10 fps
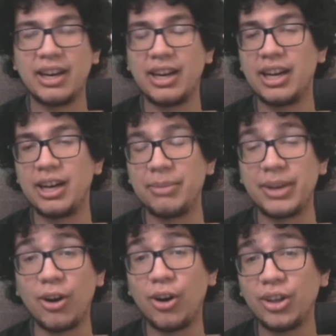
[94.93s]

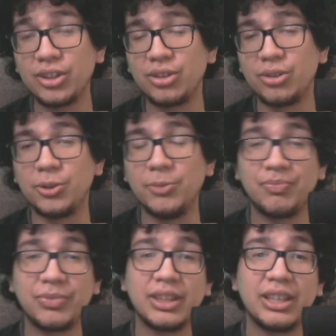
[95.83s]
And also
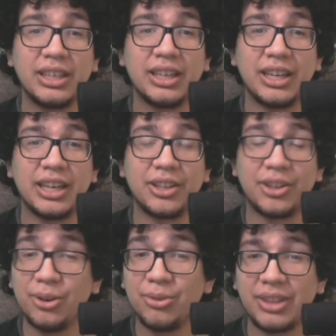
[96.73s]

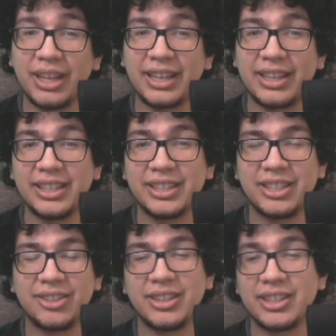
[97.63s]
note that this
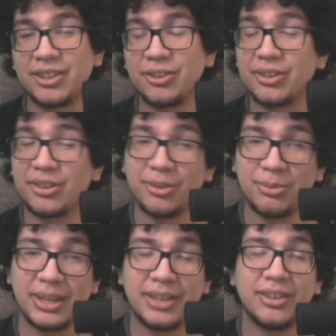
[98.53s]
tier list is going to go
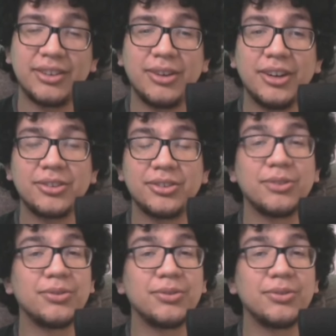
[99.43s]
based off crowd control.